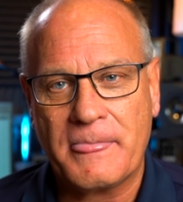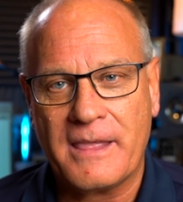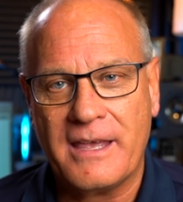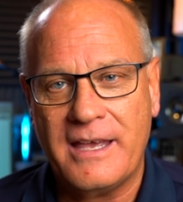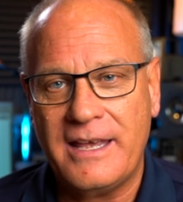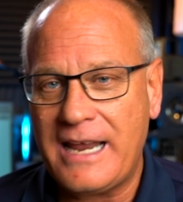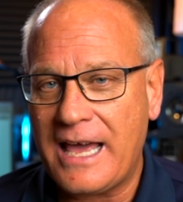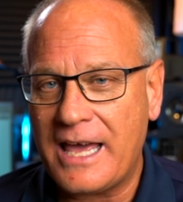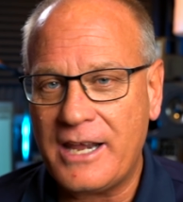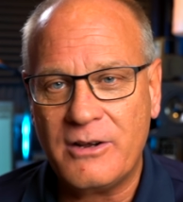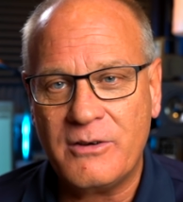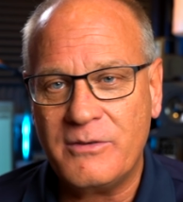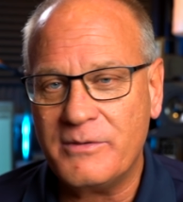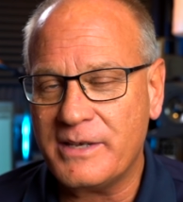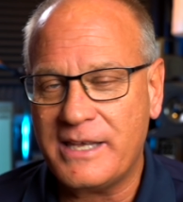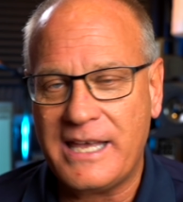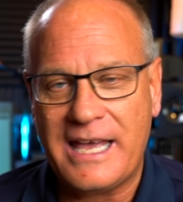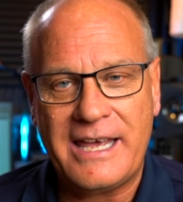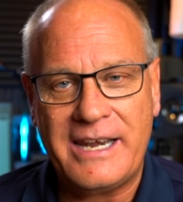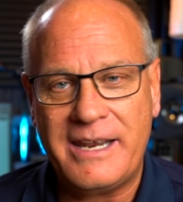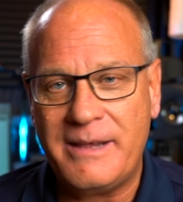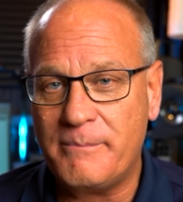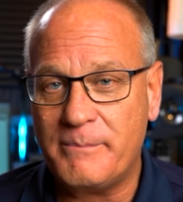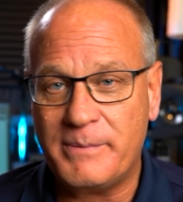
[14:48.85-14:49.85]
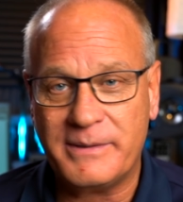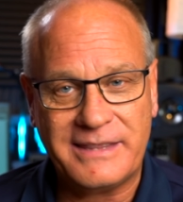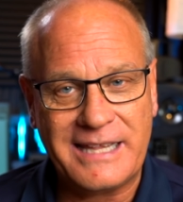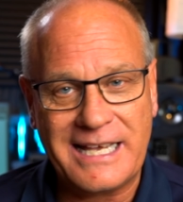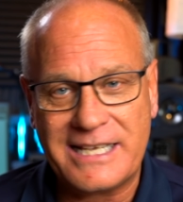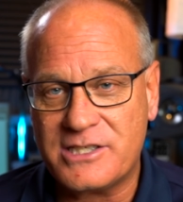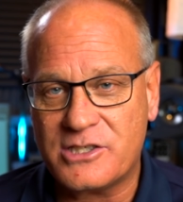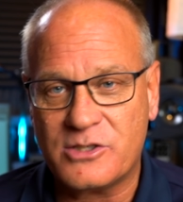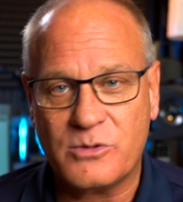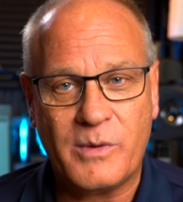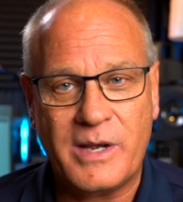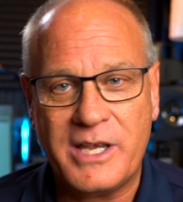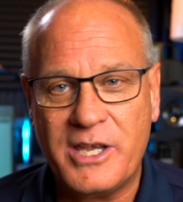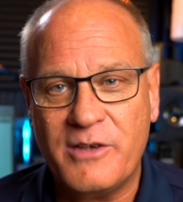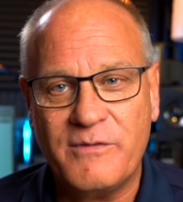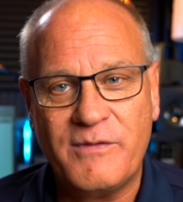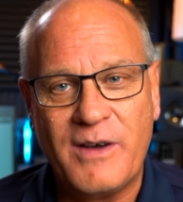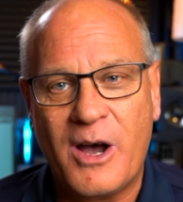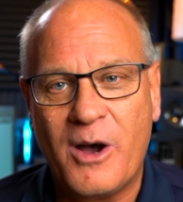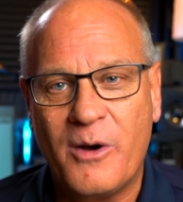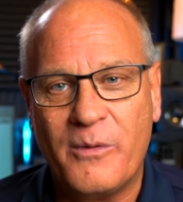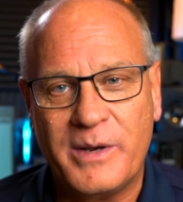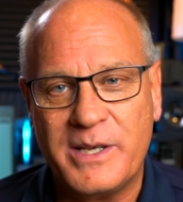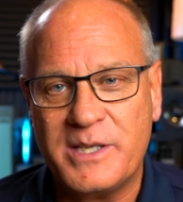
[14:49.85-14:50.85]
And I don't get it, but that's the way you've
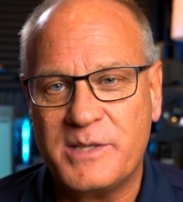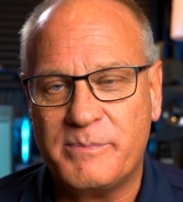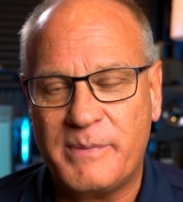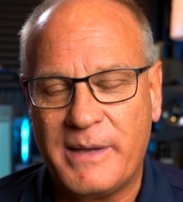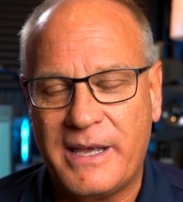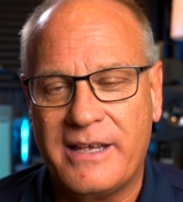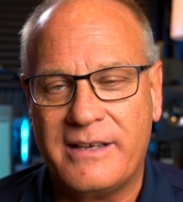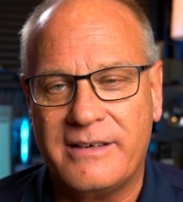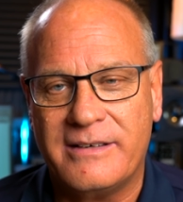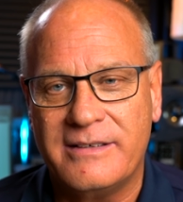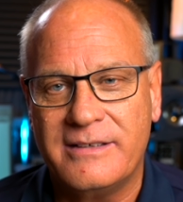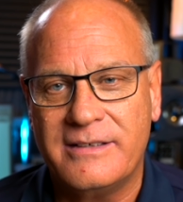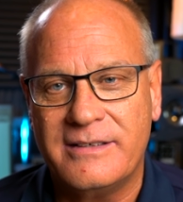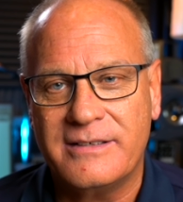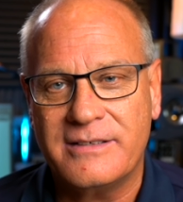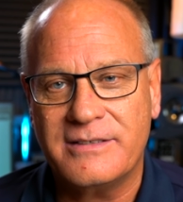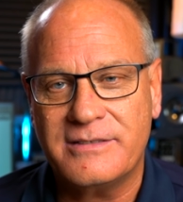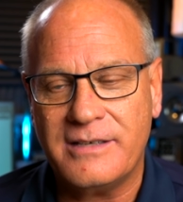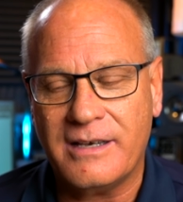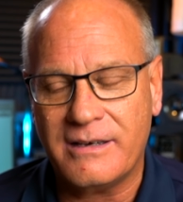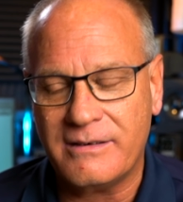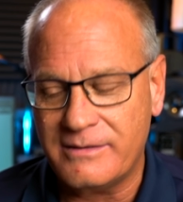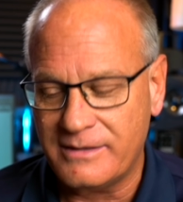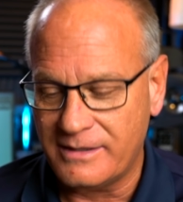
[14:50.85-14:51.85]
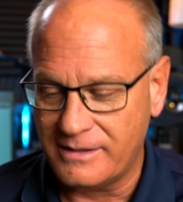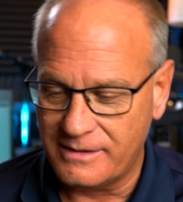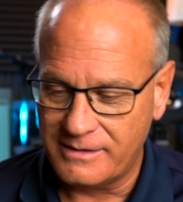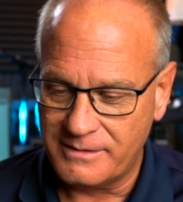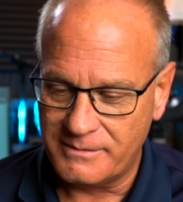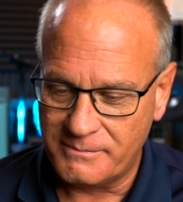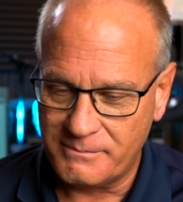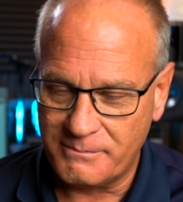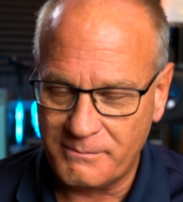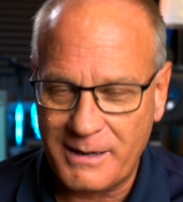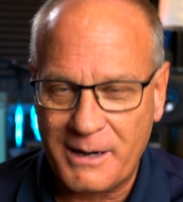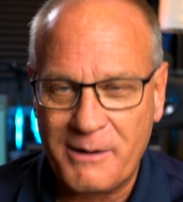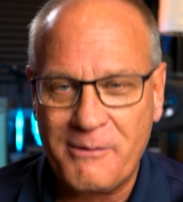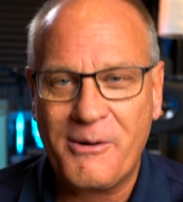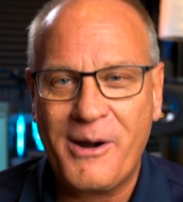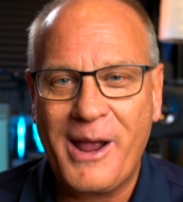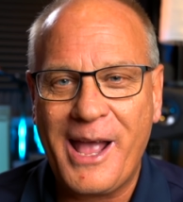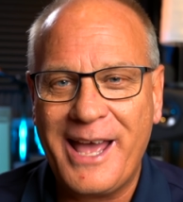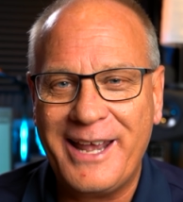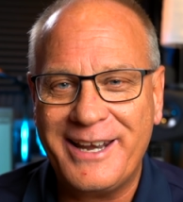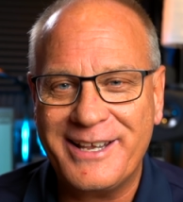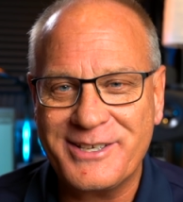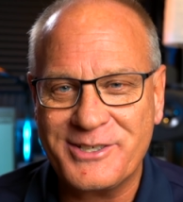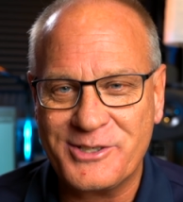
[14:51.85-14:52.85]
always been. So my
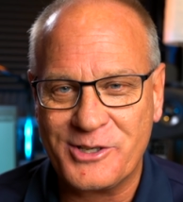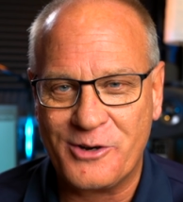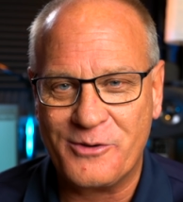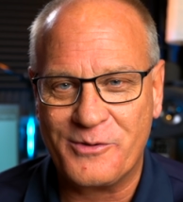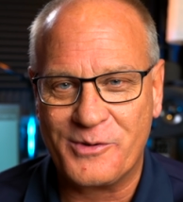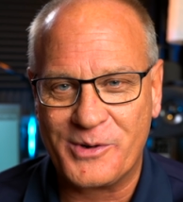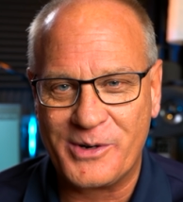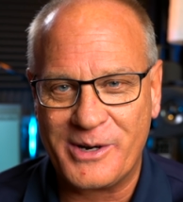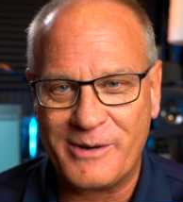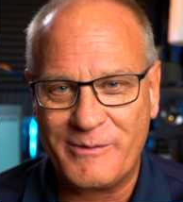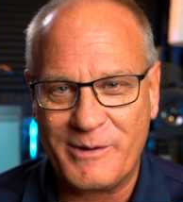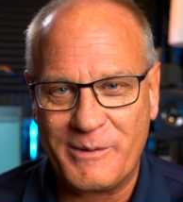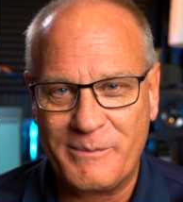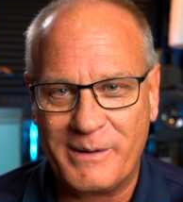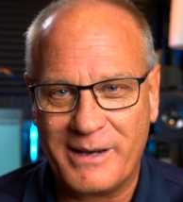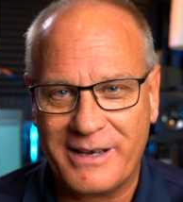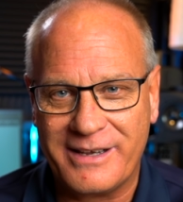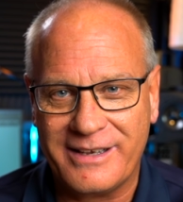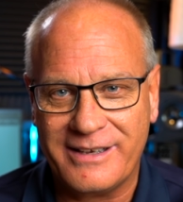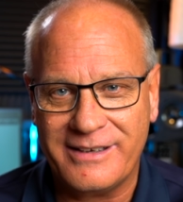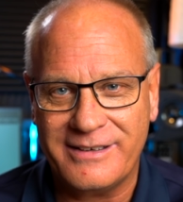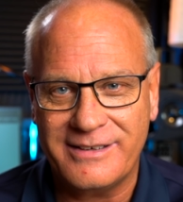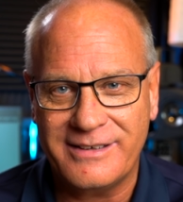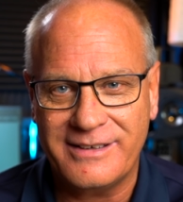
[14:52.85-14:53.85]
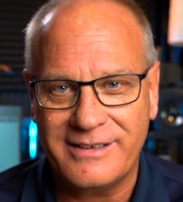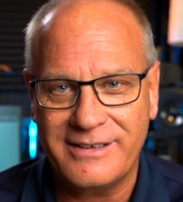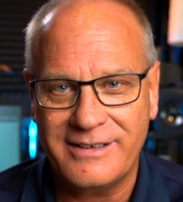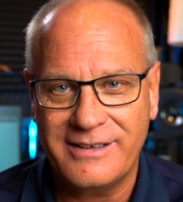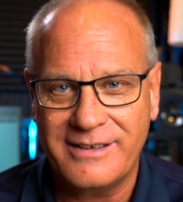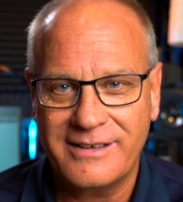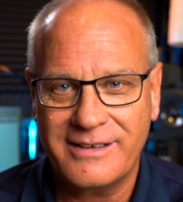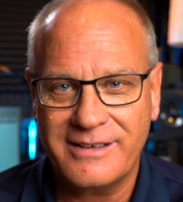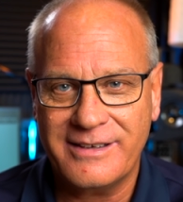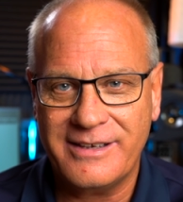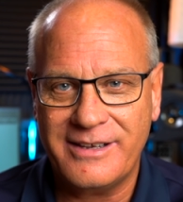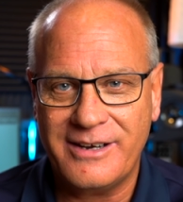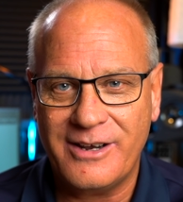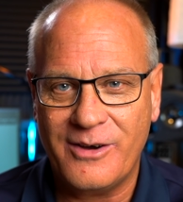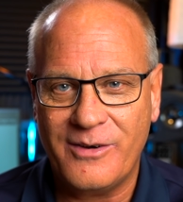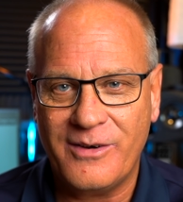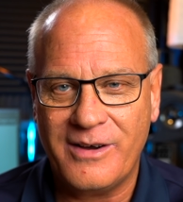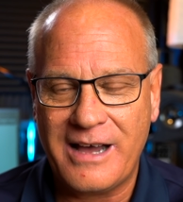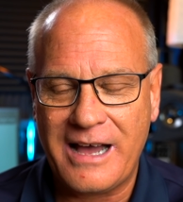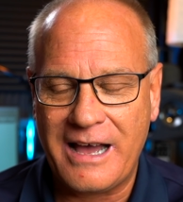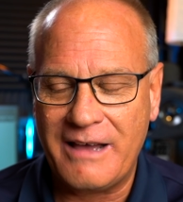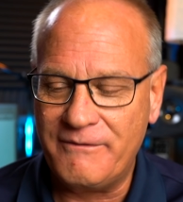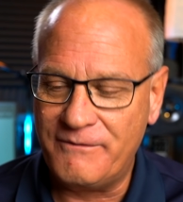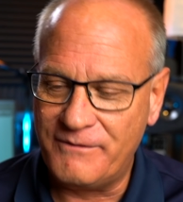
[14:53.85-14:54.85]
rant is over, everybody.
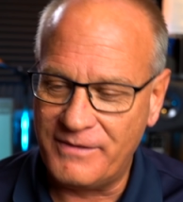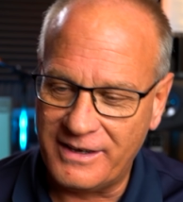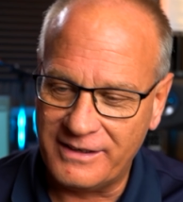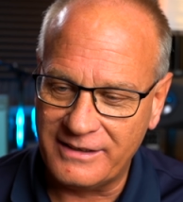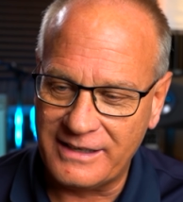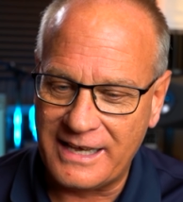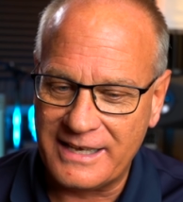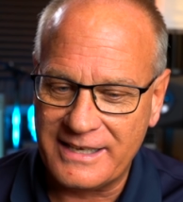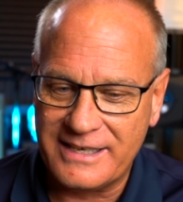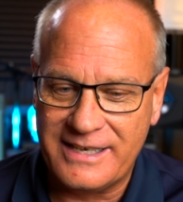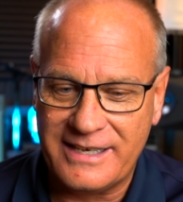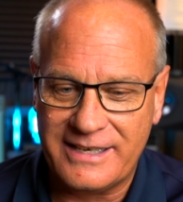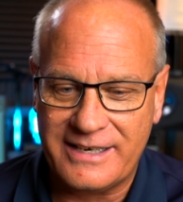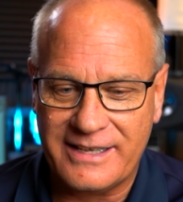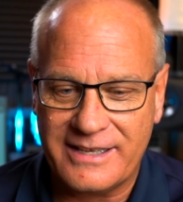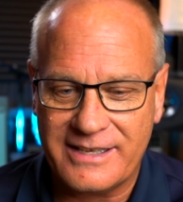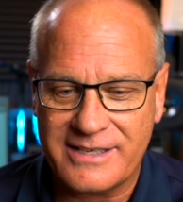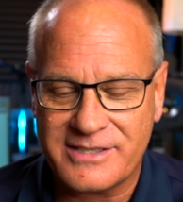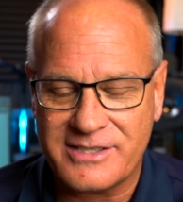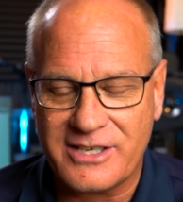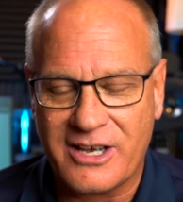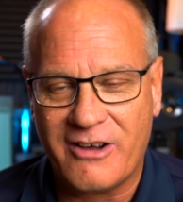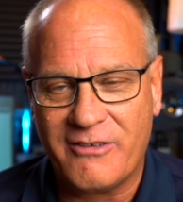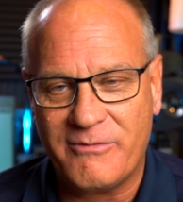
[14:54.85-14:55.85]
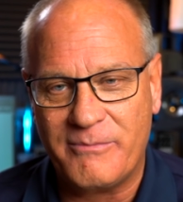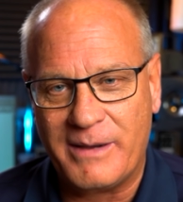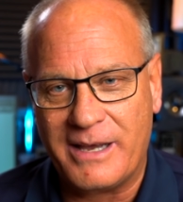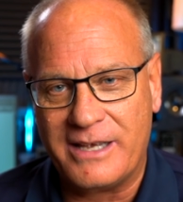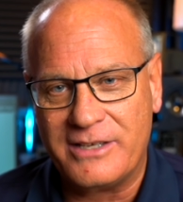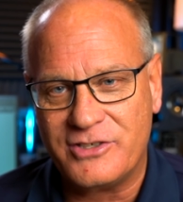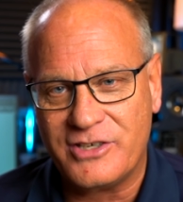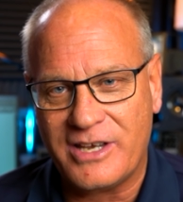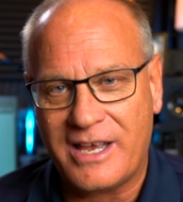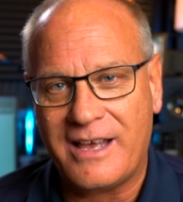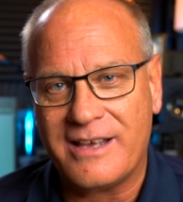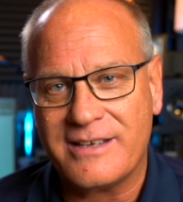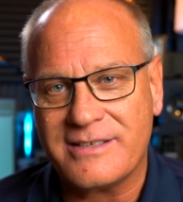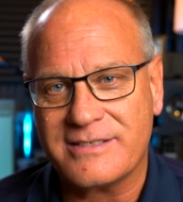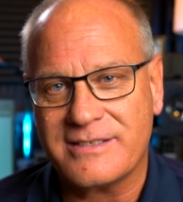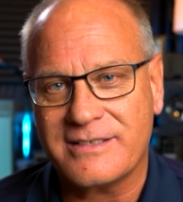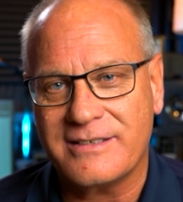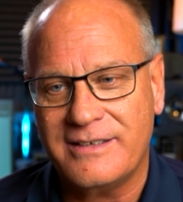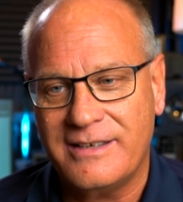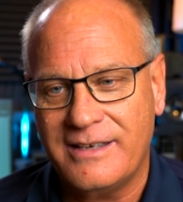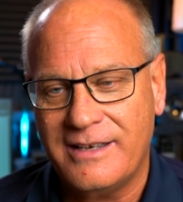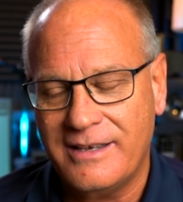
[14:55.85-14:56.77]
I felt like getting this off my chest.